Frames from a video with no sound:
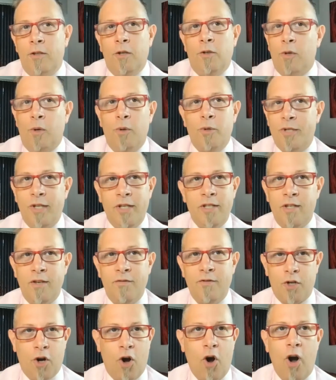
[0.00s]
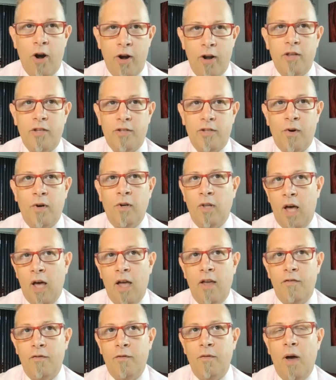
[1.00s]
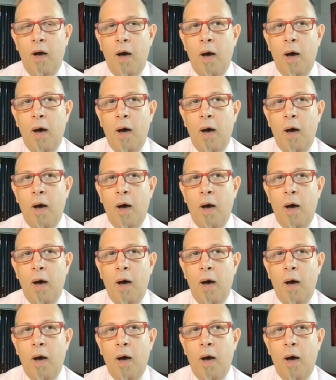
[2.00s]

that those things have scarred us for life.